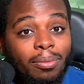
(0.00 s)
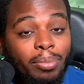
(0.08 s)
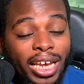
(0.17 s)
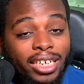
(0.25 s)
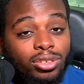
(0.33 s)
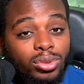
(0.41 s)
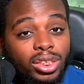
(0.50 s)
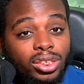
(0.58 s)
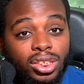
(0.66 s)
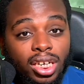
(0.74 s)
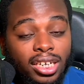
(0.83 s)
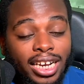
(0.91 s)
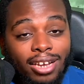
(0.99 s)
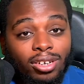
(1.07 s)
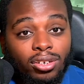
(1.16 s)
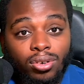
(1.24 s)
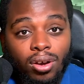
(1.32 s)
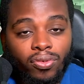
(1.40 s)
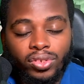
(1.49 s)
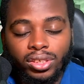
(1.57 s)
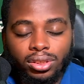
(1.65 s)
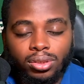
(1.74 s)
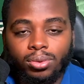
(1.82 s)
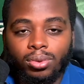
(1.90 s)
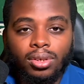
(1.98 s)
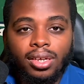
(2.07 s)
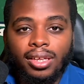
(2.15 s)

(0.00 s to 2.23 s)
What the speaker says: Patriots shut down the Dolphins too.